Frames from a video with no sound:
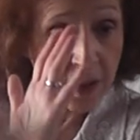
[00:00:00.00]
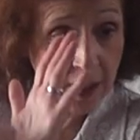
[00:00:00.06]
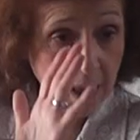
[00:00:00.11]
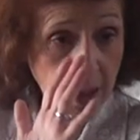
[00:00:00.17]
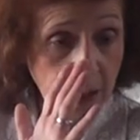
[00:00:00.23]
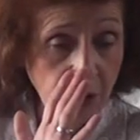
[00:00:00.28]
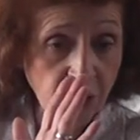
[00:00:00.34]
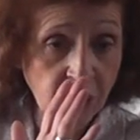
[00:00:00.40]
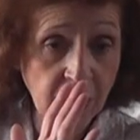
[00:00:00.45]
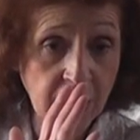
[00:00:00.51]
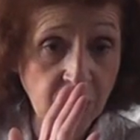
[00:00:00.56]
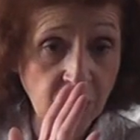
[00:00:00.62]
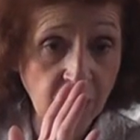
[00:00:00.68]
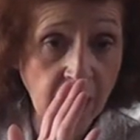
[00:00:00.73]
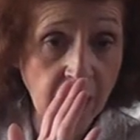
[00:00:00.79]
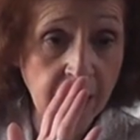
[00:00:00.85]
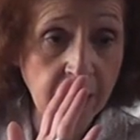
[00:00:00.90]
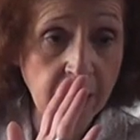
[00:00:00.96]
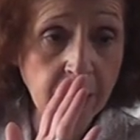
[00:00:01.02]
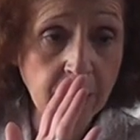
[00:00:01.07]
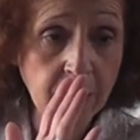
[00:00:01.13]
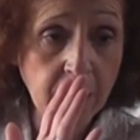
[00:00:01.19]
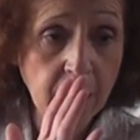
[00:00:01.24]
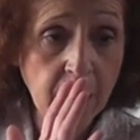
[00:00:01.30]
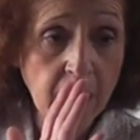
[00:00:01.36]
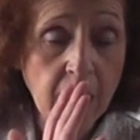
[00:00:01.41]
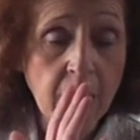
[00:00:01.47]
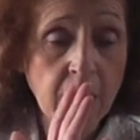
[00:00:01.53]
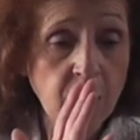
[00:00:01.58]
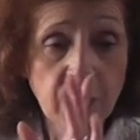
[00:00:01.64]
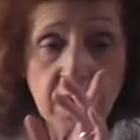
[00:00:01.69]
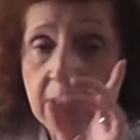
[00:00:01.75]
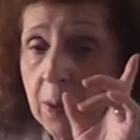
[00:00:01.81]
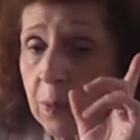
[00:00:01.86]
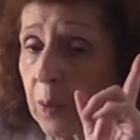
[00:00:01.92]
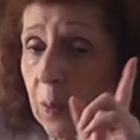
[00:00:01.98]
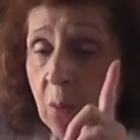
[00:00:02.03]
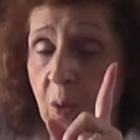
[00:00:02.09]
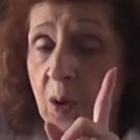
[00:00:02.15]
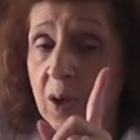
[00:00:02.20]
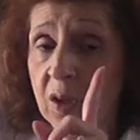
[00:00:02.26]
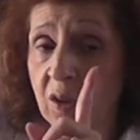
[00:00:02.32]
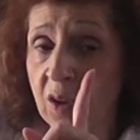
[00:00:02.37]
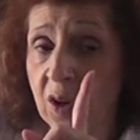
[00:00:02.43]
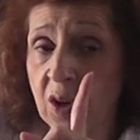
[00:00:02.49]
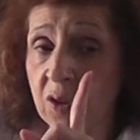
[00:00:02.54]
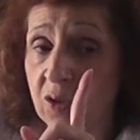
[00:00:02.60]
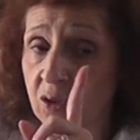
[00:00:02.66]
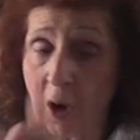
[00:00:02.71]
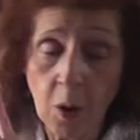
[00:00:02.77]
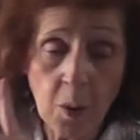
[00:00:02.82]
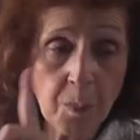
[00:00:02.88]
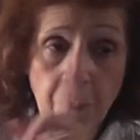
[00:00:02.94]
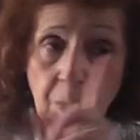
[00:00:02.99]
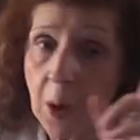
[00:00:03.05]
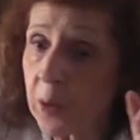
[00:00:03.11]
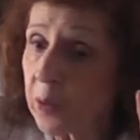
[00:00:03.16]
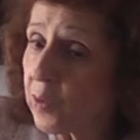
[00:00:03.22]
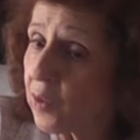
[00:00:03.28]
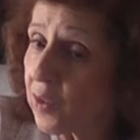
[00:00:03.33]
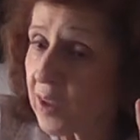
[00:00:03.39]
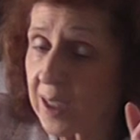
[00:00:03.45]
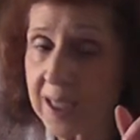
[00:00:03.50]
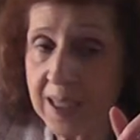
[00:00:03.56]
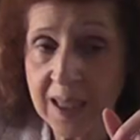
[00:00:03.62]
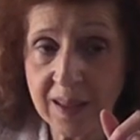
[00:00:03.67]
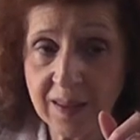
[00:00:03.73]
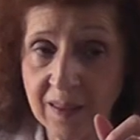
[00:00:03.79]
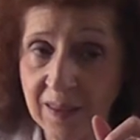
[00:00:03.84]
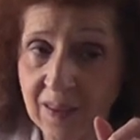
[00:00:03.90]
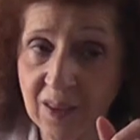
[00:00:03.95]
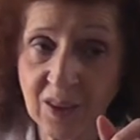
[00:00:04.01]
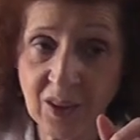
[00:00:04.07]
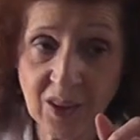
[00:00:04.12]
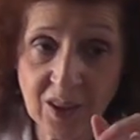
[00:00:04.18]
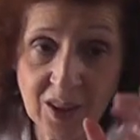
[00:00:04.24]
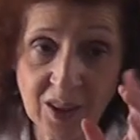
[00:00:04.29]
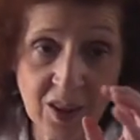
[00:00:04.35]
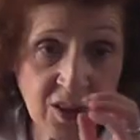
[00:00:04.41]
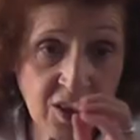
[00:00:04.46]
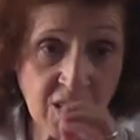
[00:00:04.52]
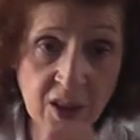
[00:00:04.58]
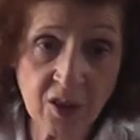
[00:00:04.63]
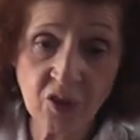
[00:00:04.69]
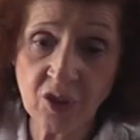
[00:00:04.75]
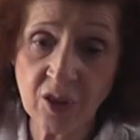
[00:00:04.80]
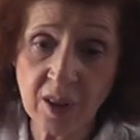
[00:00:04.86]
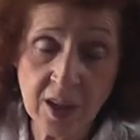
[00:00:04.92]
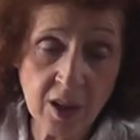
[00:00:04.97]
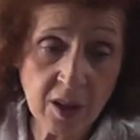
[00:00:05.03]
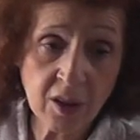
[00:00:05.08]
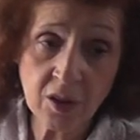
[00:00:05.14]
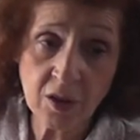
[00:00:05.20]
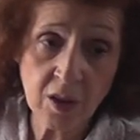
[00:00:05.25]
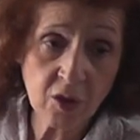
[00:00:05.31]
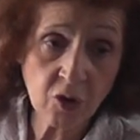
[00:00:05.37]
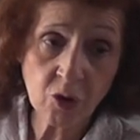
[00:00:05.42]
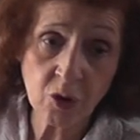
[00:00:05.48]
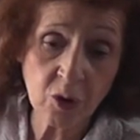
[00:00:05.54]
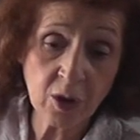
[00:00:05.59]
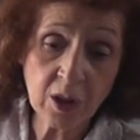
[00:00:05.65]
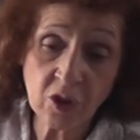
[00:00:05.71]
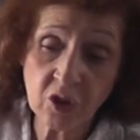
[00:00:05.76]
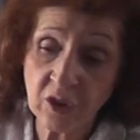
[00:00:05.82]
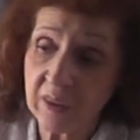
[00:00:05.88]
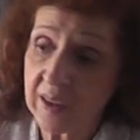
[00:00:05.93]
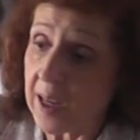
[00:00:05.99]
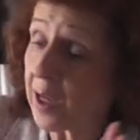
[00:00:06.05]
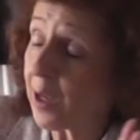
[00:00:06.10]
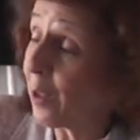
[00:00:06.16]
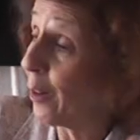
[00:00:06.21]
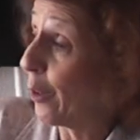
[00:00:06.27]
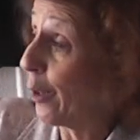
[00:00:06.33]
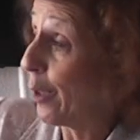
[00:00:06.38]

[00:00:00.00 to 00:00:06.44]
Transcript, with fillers: in the Gentile. They were warned, though, don't boast against the, the, the Jewish saying,